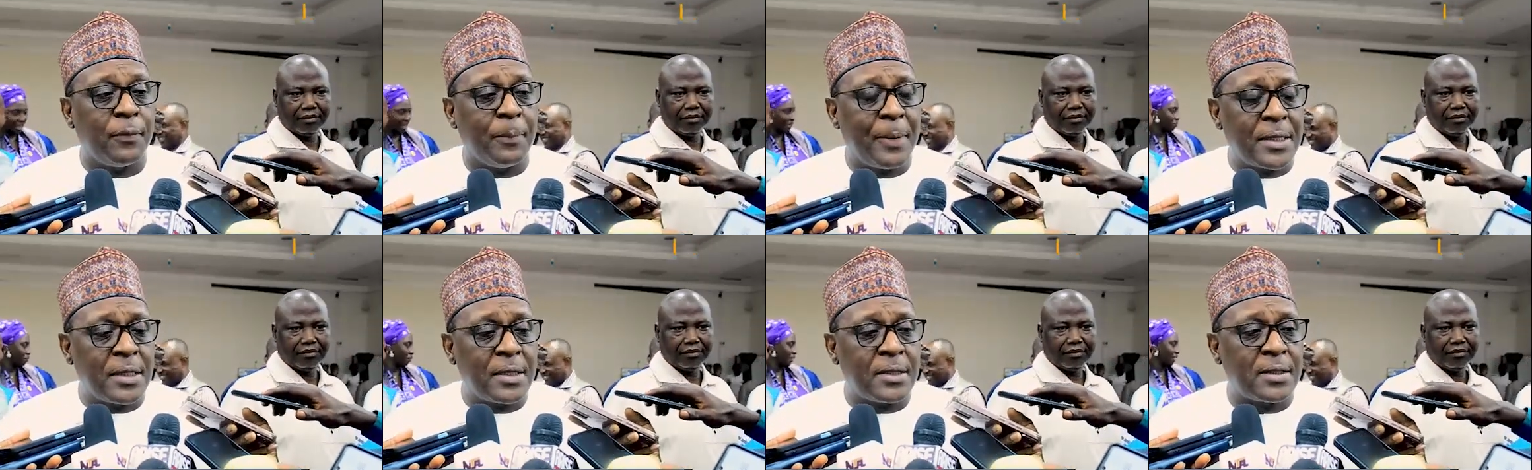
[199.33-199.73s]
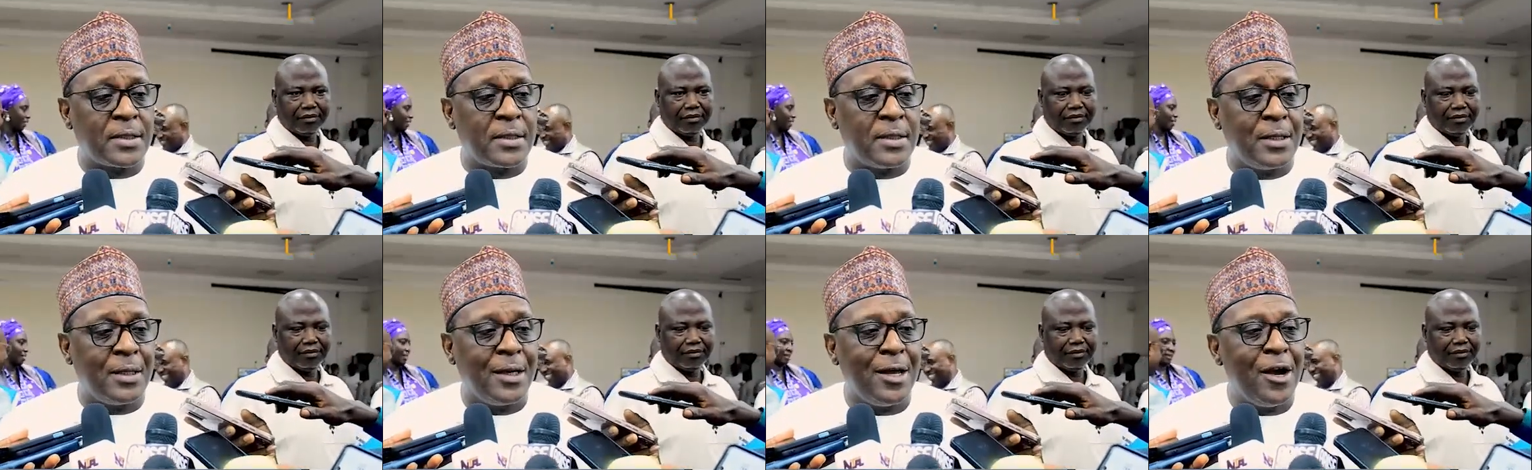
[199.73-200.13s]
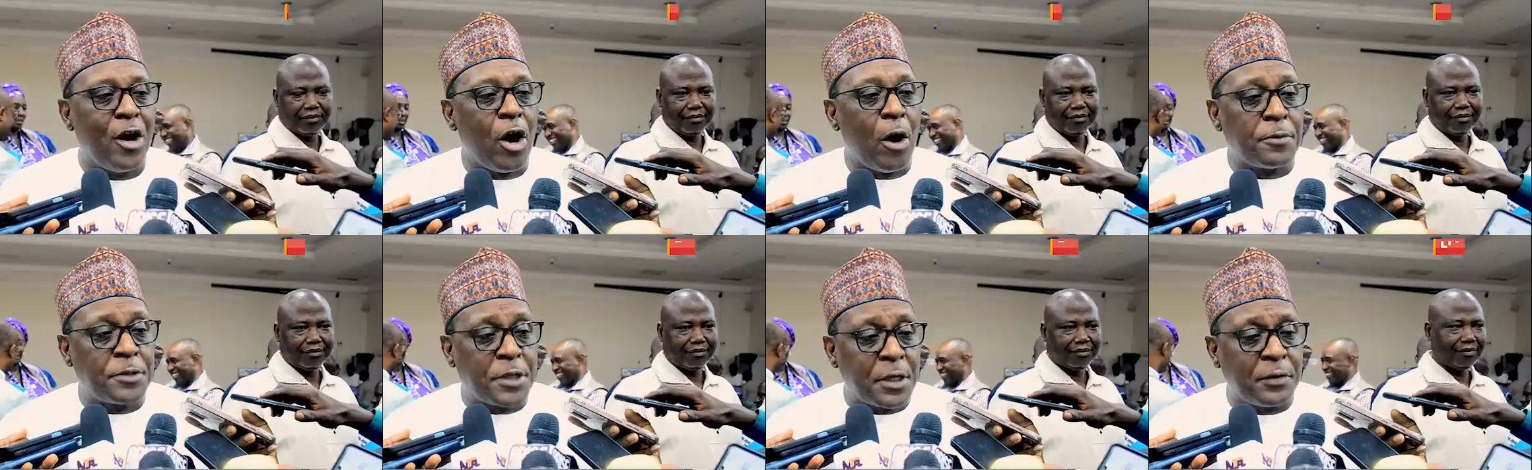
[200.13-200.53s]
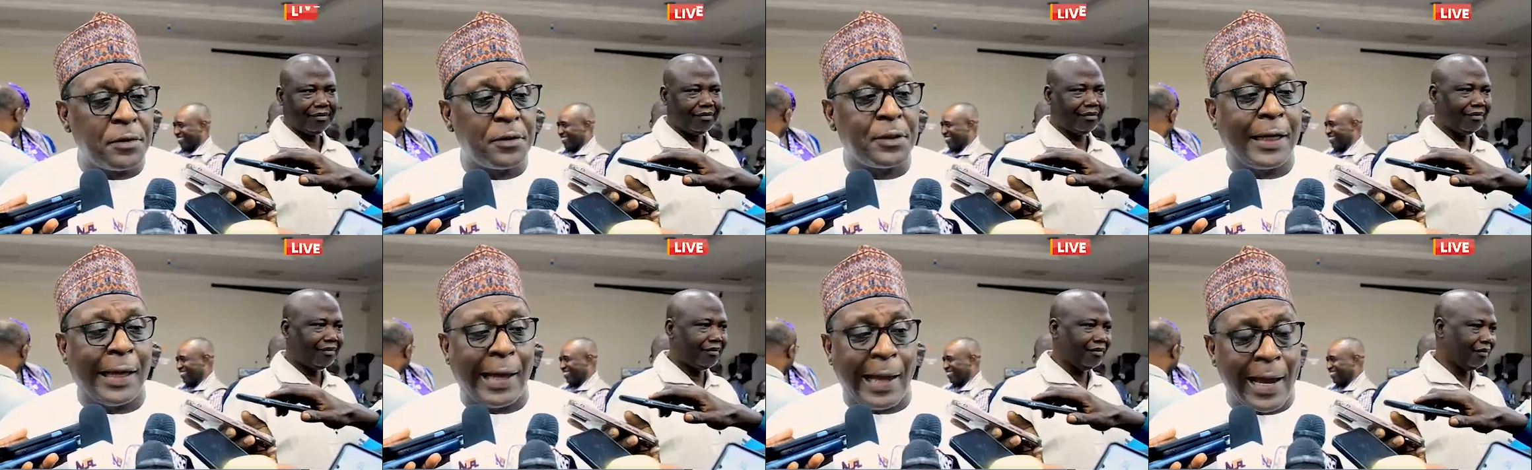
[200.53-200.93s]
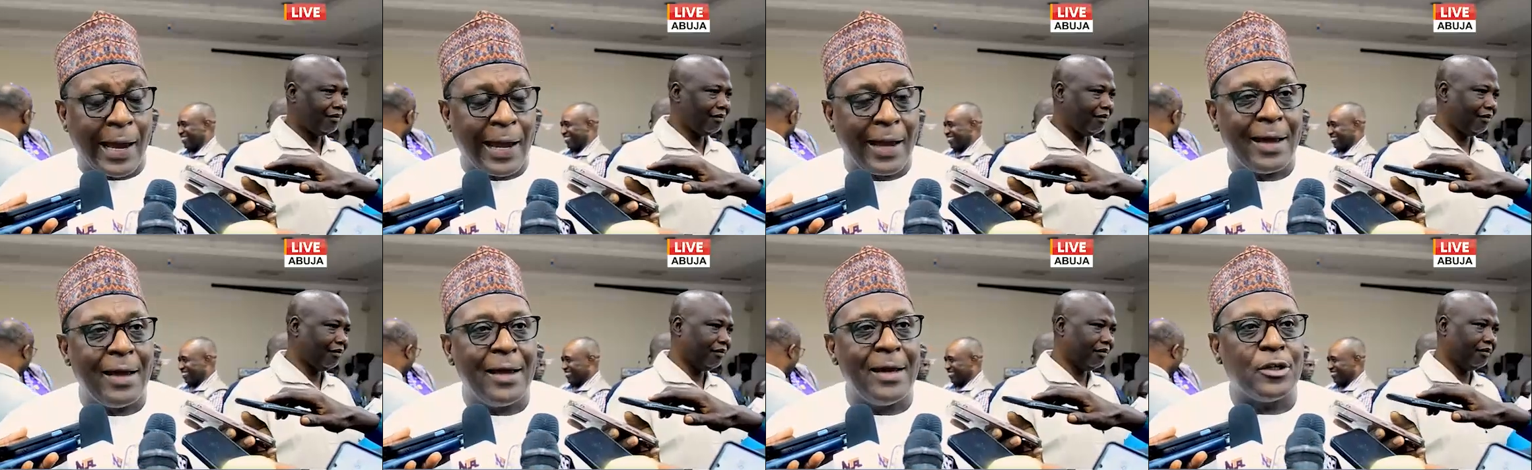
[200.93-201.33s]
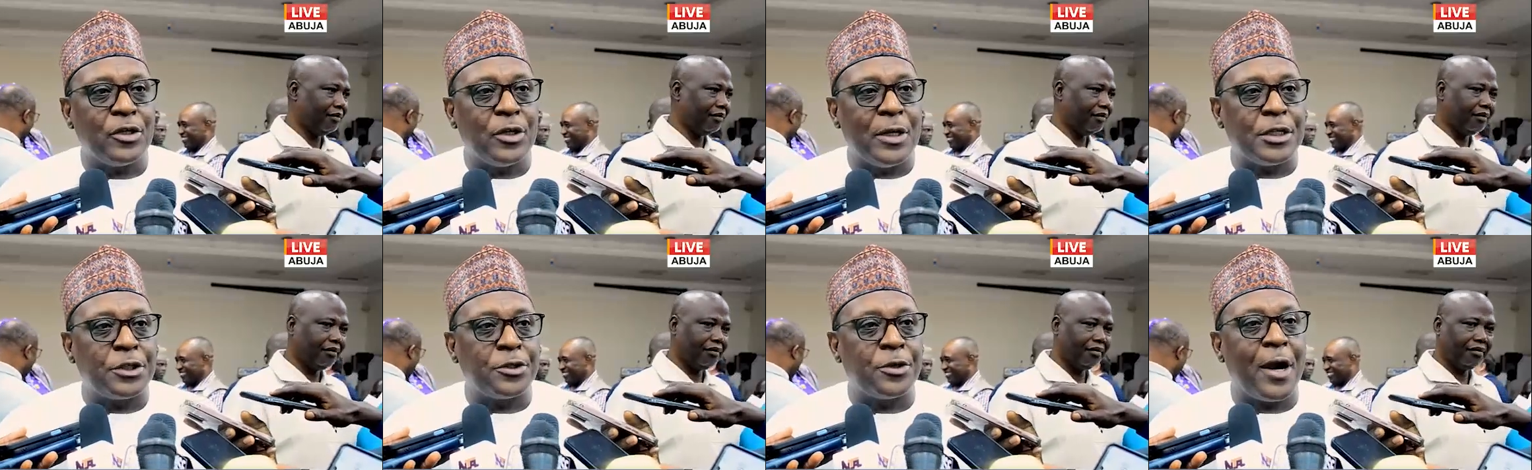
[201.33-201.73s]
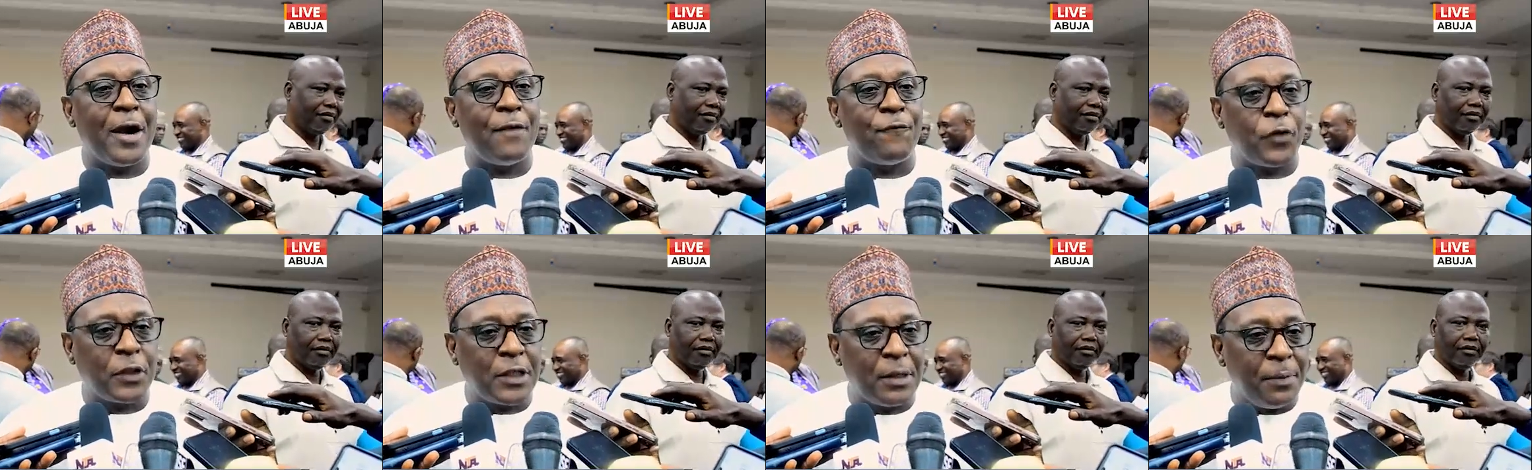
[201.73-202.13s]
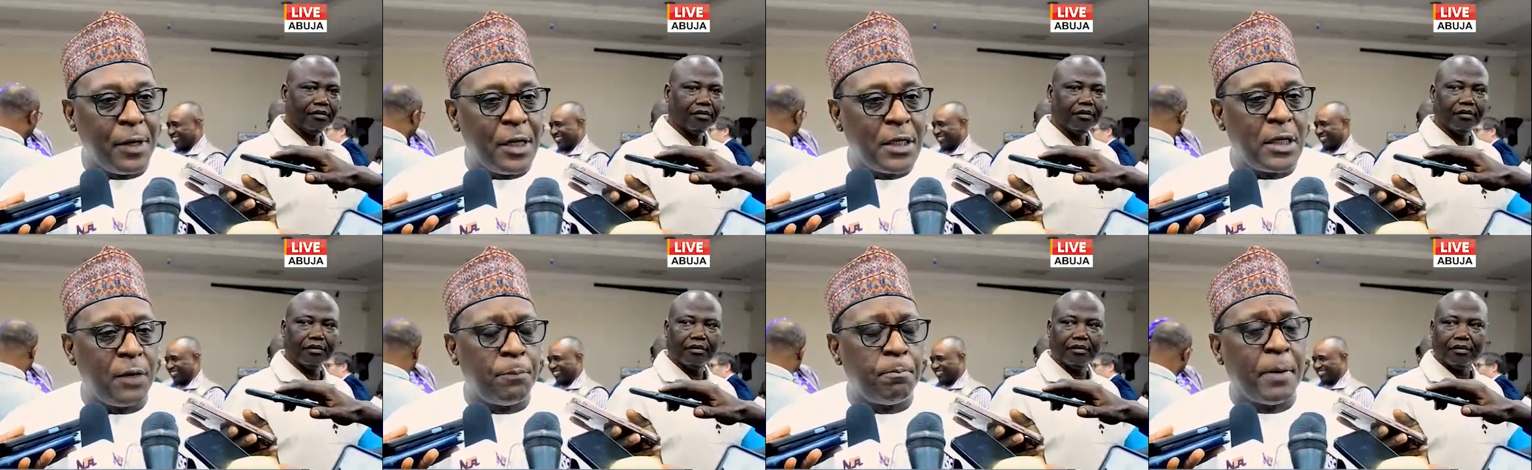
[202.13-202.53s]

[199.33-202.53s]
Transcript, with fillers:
Speaker 1: emergency obstetric care to ensure affordability,